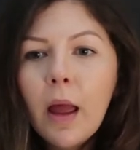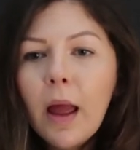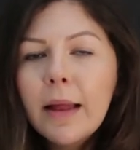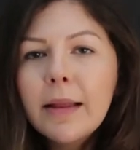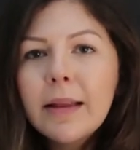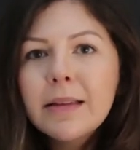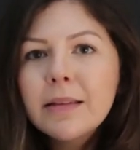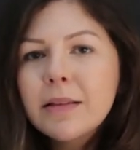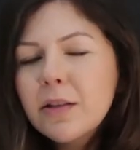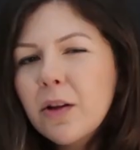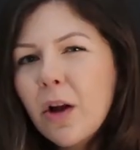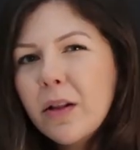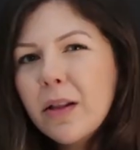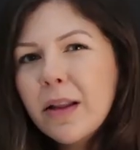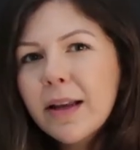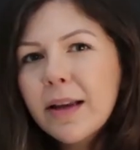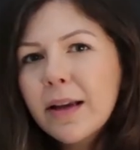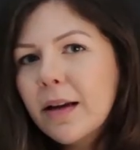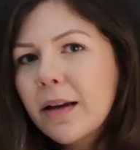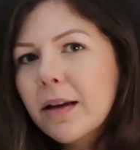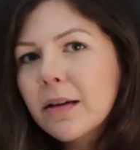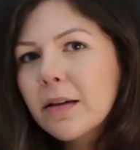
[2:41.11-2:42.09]
and it's not
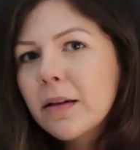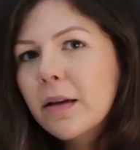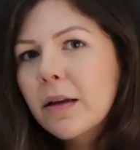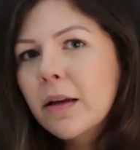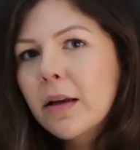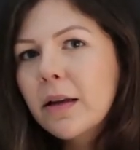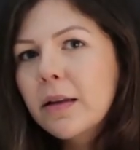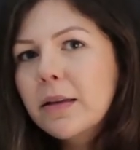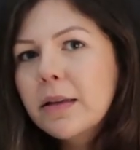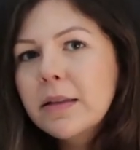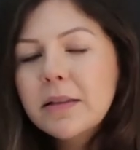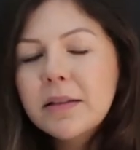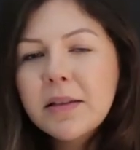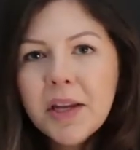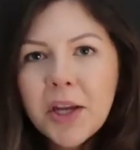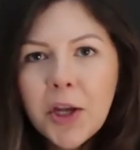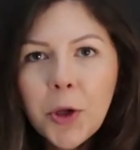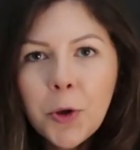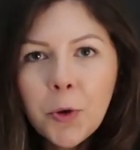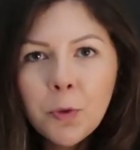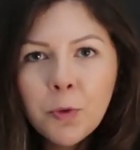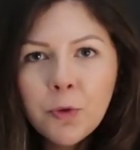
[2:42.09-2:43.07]
like this
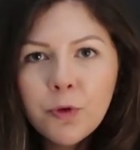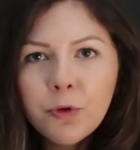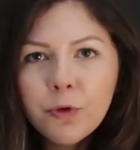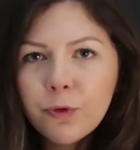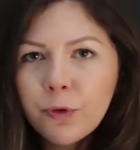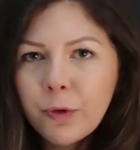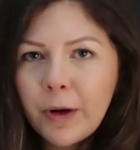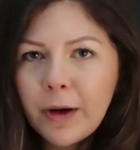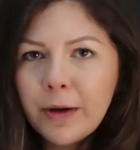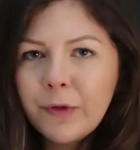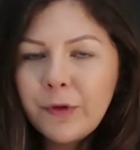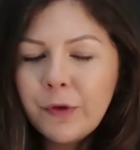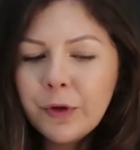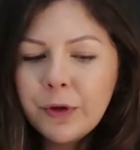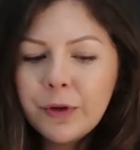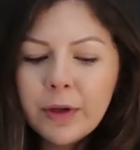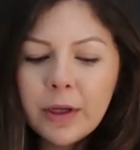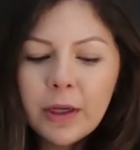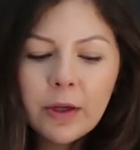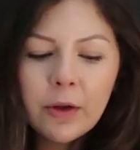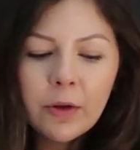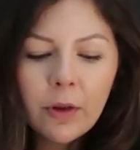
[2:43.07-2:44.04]
huge
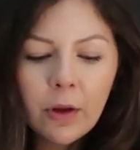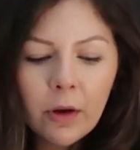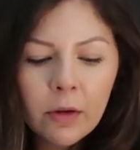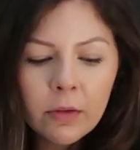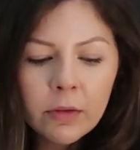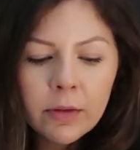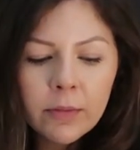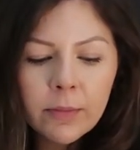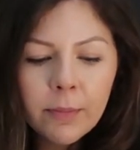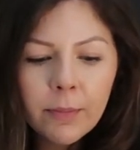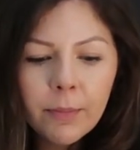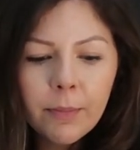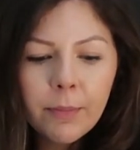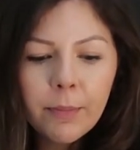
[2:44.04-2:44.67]
tragedy, you know,